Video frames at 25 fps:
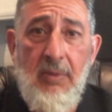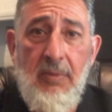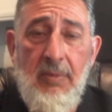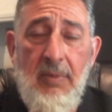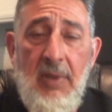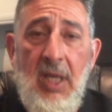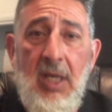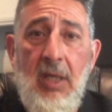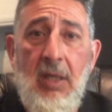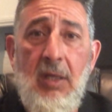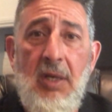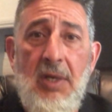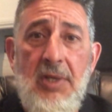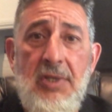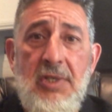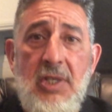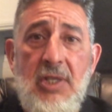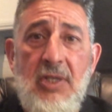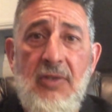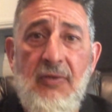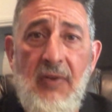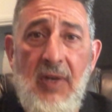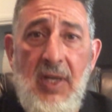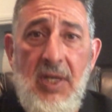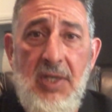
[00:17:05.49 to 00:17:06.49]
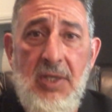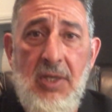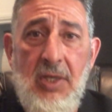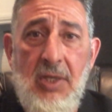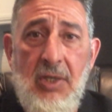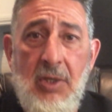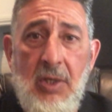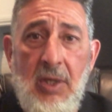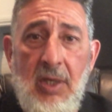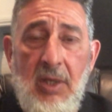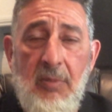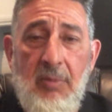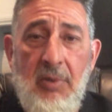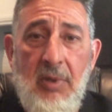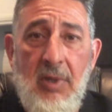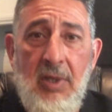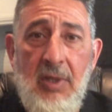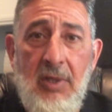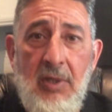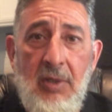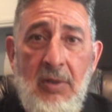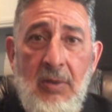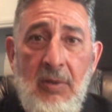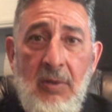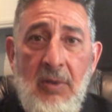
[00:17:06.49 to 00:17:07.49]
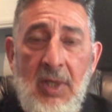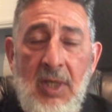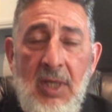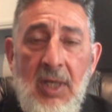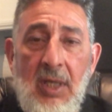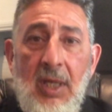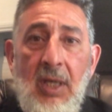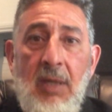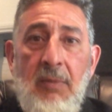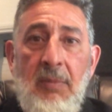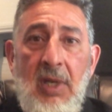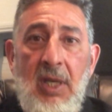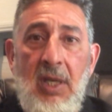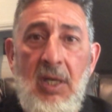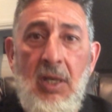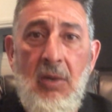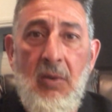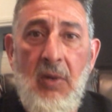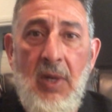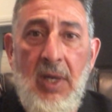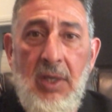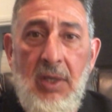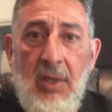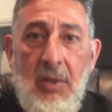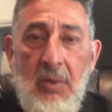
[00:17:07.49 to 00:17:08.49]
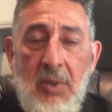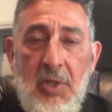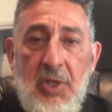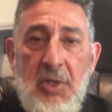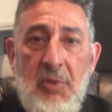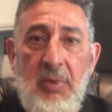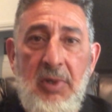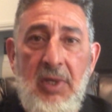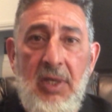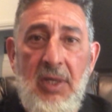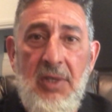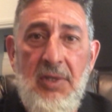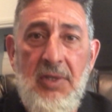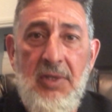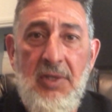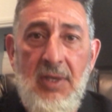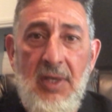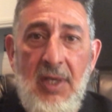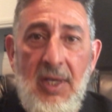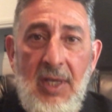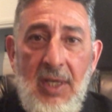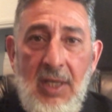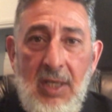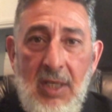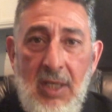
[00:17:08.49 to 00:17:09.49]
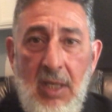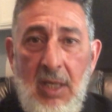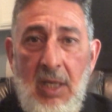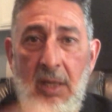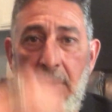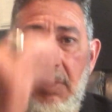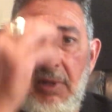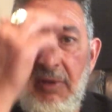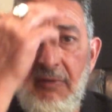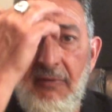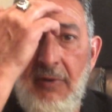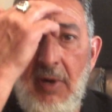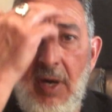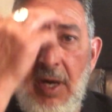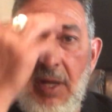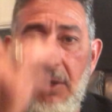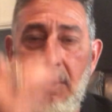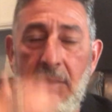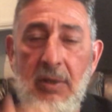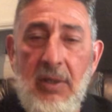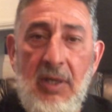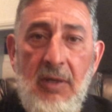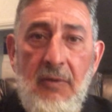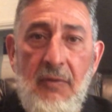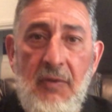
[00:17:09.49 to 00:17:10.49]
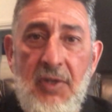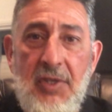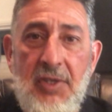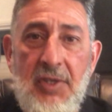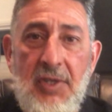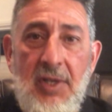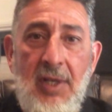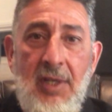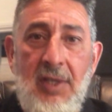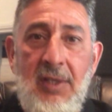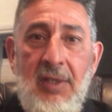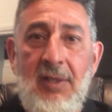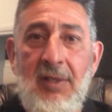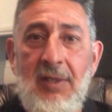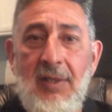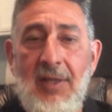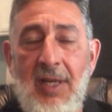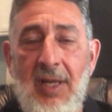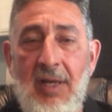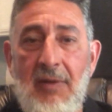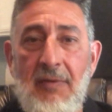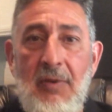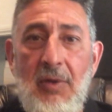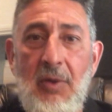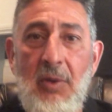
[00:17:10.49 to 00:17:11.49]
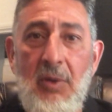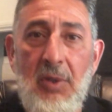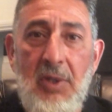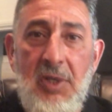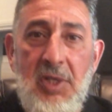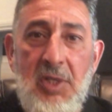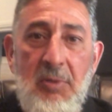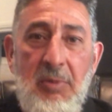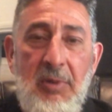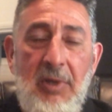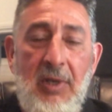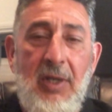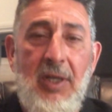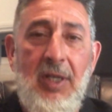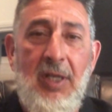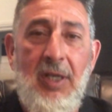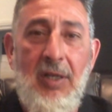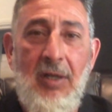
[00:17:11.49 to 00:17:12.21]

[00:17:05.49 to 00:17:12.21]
May he cause his face to shine upon you and may he grant you his peace. In the name of the Father, and of the Son, and of the Holy Spirit.